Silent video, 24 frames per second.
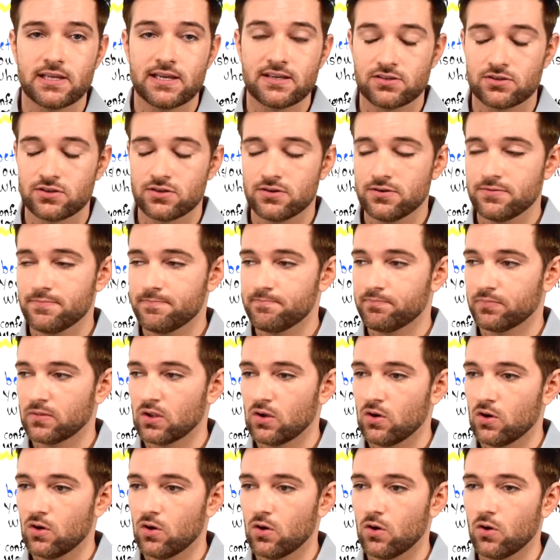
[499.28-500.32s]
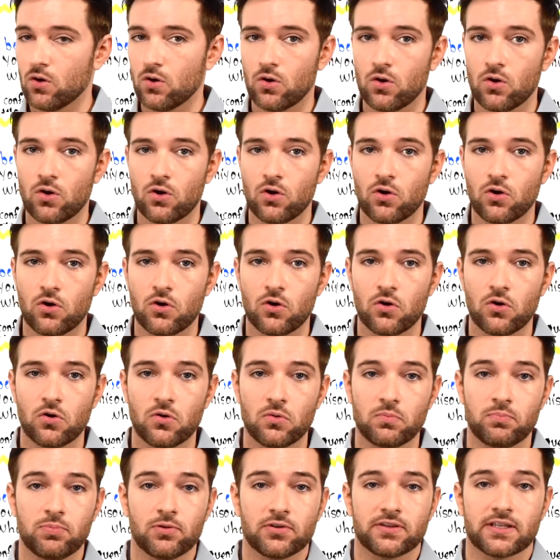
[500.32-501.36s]
eso
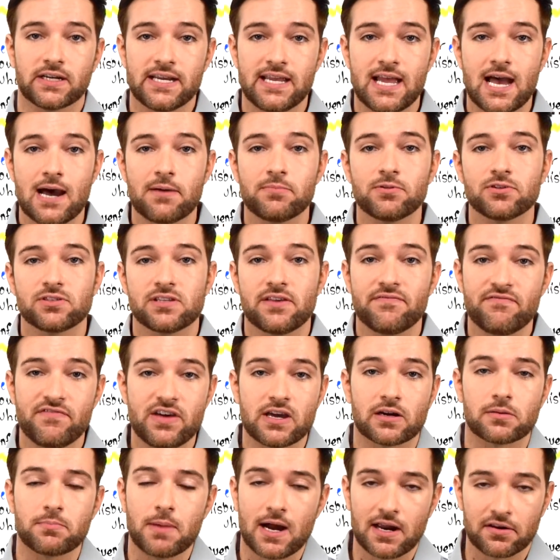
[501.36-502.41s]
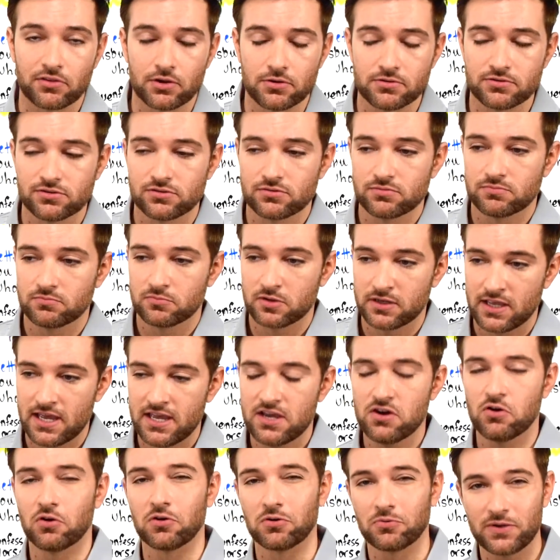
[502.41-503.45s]
o podríamos enfermarnos?
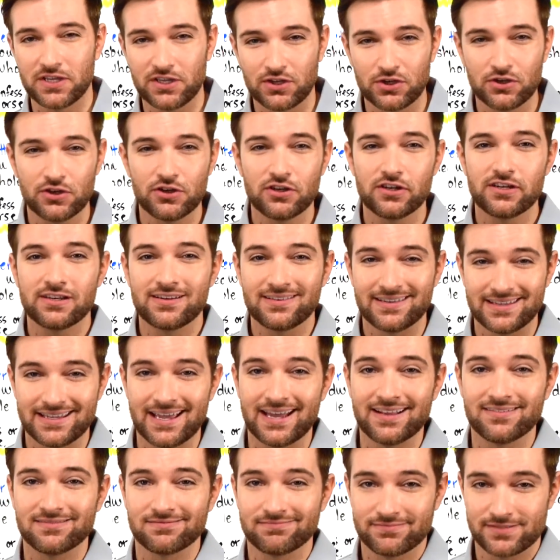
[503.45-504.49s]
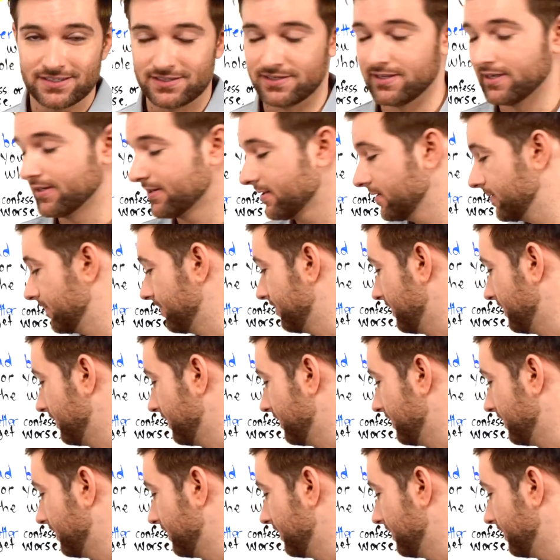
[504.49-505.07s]
Okay, or we could get sick.